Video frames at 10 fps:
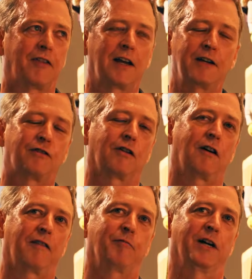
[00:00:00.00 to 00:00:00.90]
think I took
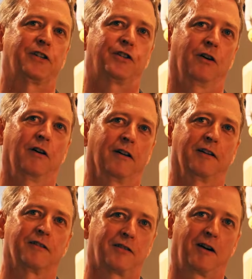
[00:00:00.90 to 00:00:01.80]
off my shirt
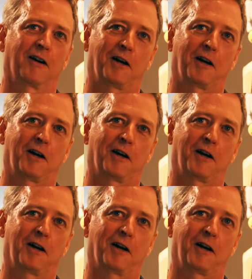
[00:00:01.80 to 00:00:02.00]
and started